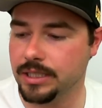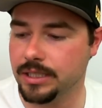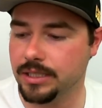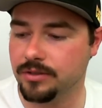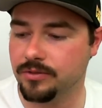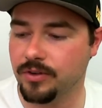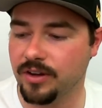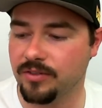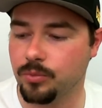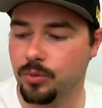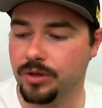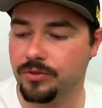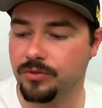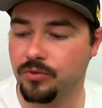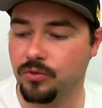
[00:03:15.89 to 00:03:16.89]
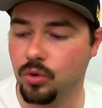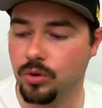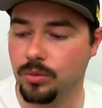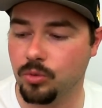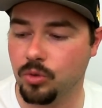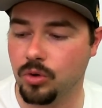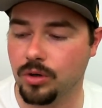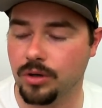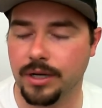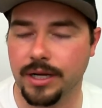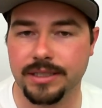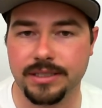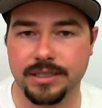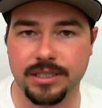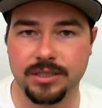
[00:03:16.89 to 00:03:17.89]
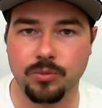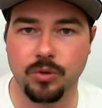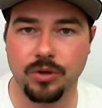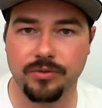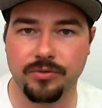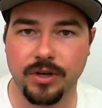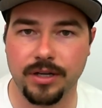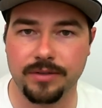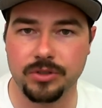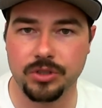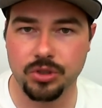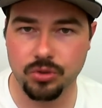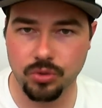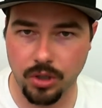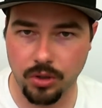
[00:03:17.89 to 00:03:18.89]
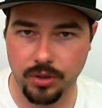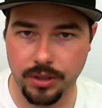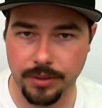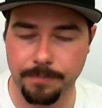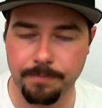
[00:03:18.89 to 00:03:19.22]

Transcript: is 5.4 bore and 6.5 stroke.